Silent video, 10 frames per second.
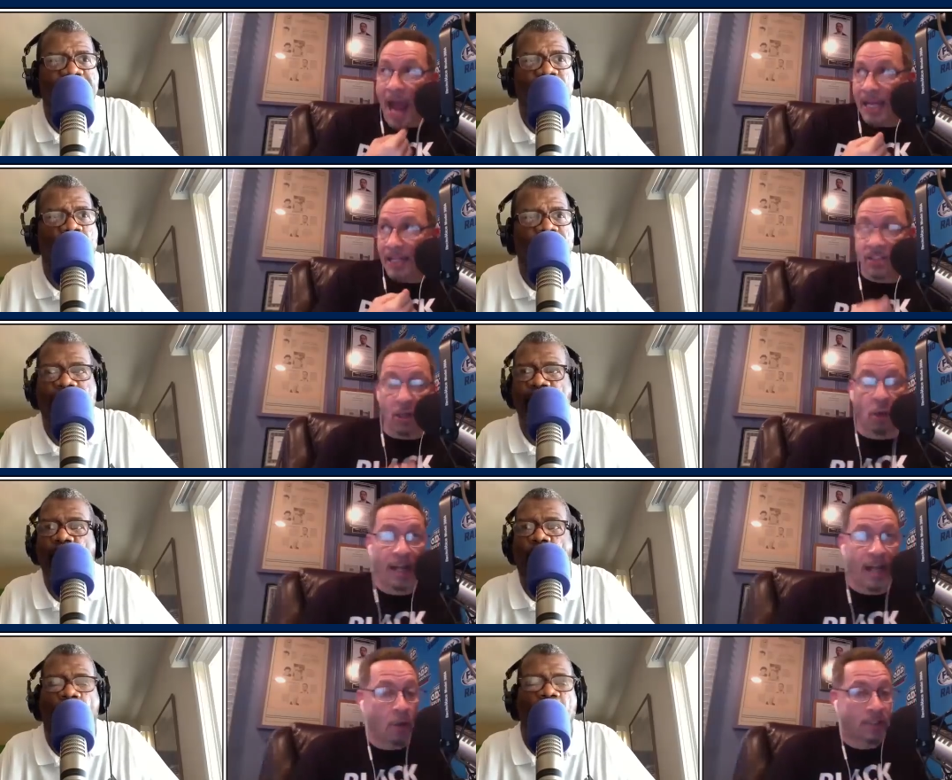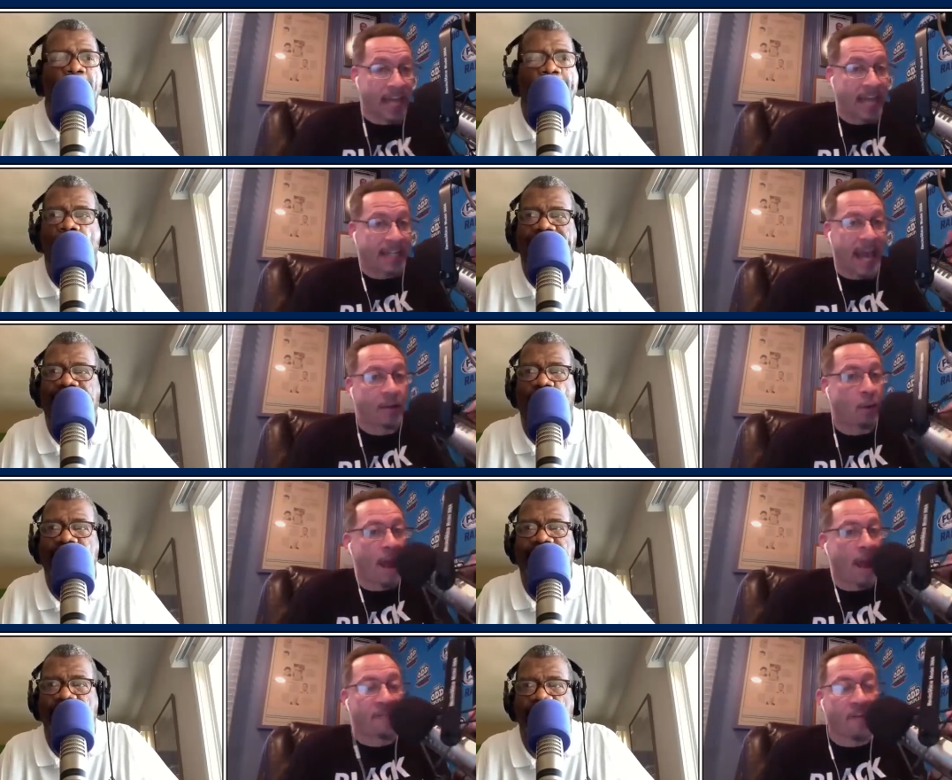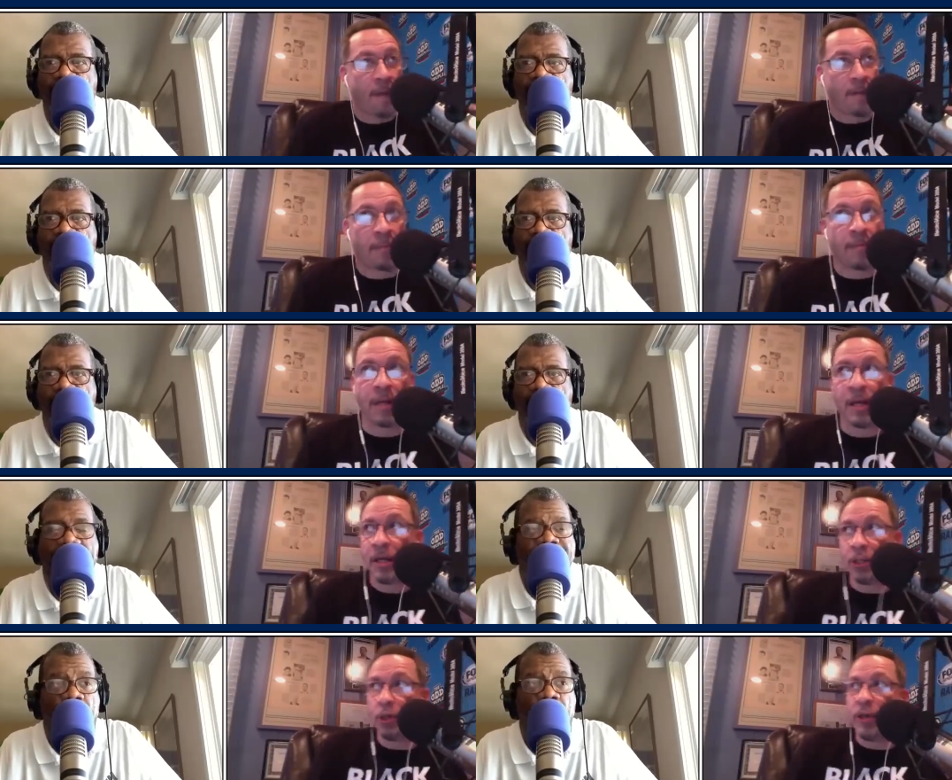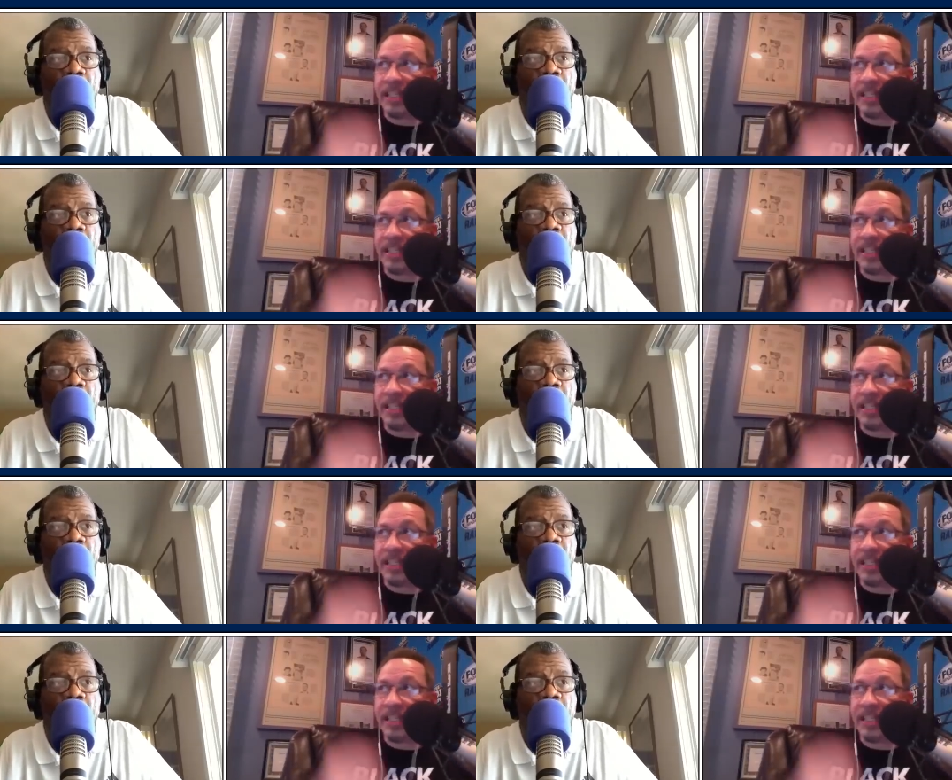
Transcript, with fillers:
Speaker 1: and all the point guards. So we don't take that away from him? I